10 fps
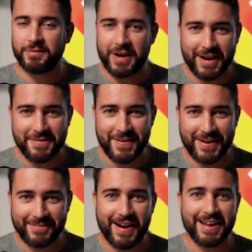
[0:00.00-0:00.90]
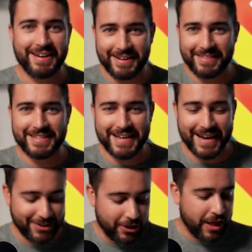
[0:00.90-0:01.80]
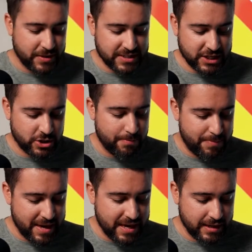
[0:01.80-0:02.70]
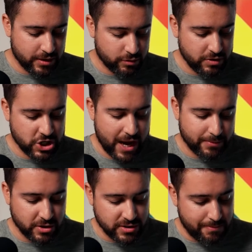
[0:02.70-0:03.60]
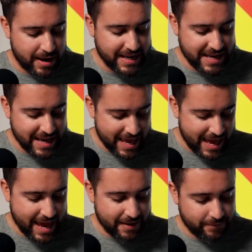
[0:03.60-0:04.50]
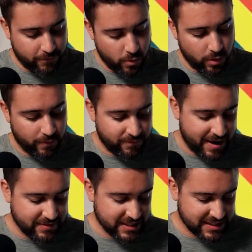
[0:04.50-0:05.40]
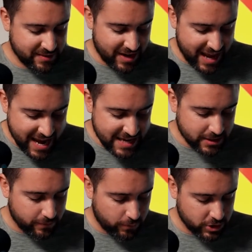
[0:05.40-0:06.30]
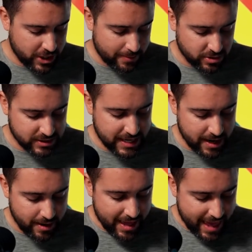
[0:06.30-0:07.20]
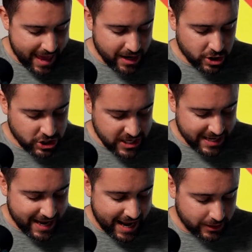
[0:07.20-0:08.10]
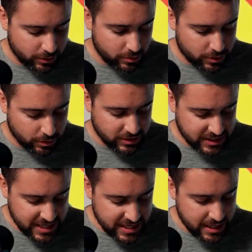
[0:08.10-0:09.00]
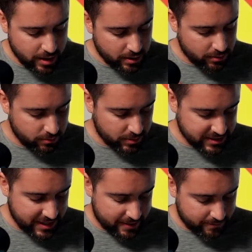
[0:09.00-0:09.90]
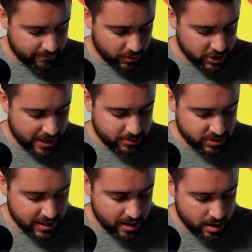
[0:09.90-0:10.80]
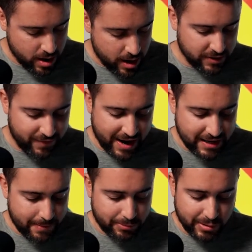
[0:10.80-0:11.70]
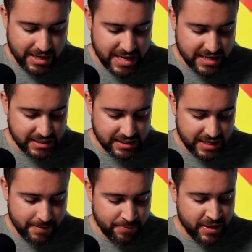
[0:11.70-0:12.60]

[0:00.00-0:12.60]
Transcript: Kind of fun, right? The title. The section big, three chapters, money, four, five, six, seven, eight. So four chapters there. Energy, nine through 13. What is that? Four chapters there. Divided up pretty easily.